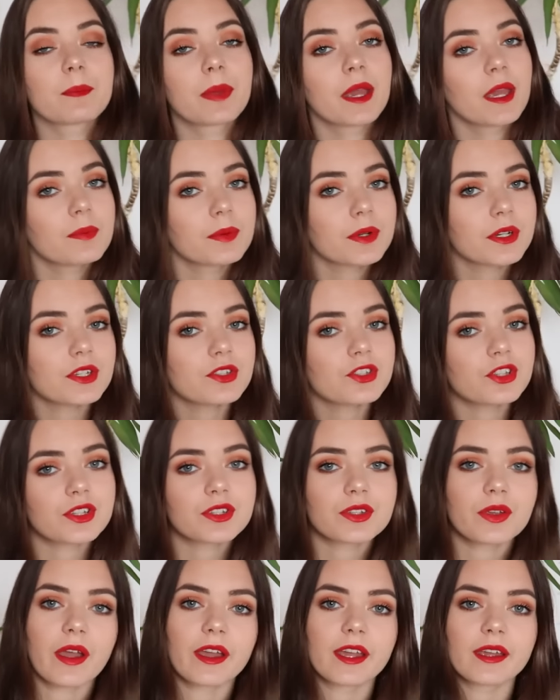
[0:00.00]
some papers
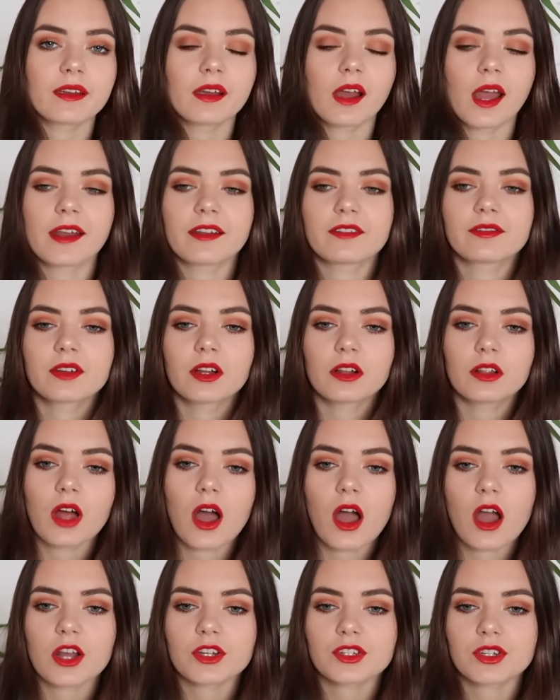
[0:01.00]
just so I can kind of
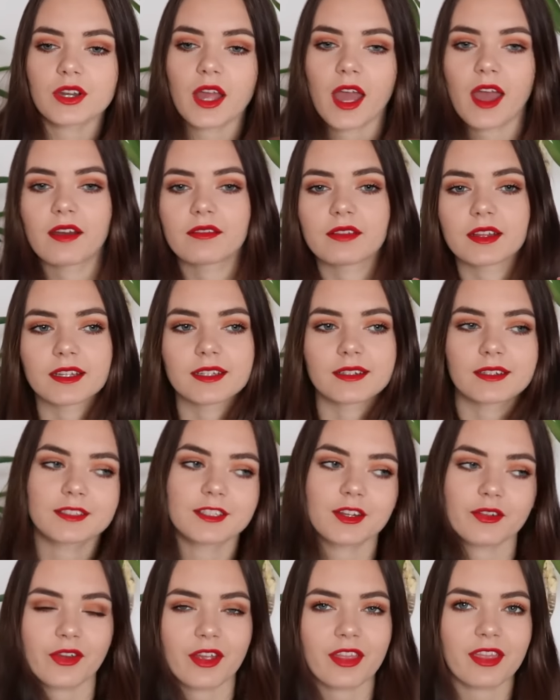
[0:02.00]
collage and have
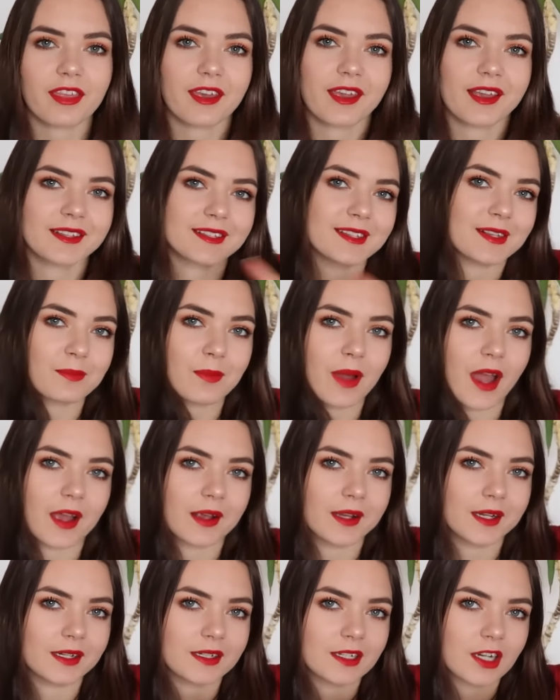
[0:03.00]
like different things in
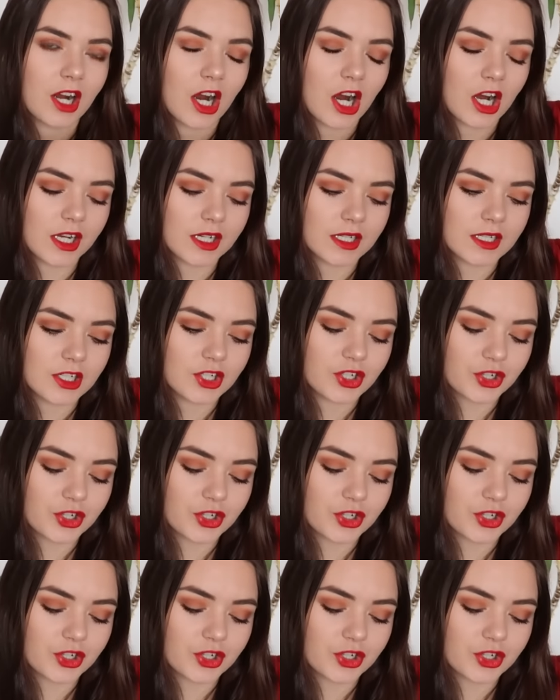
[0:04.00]
my art